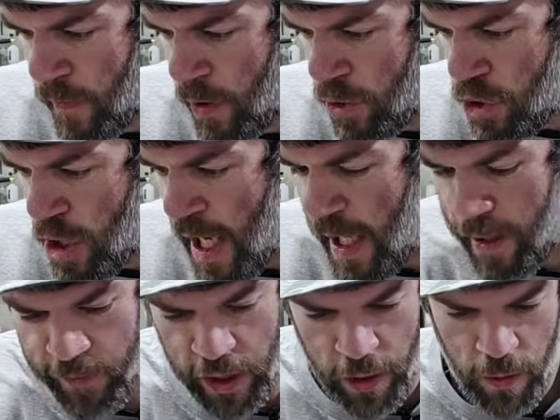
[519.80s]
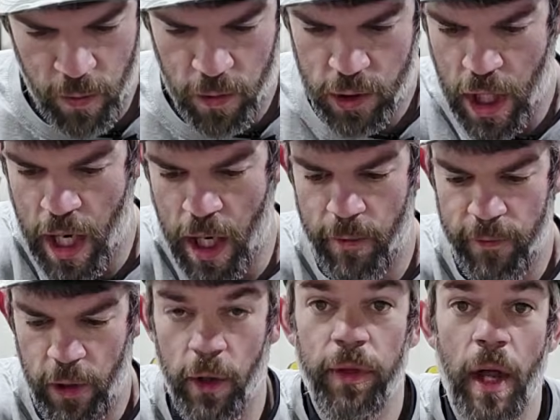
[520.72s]
Just shy of 2. We'll try her
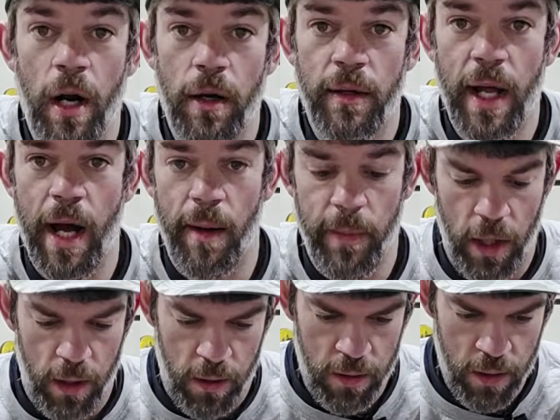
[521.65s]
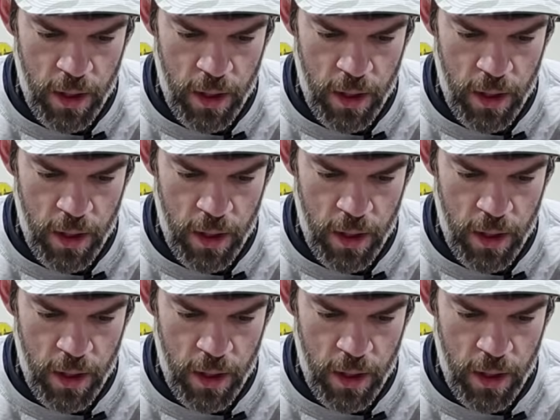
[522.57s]
for a 3rd time, y'all.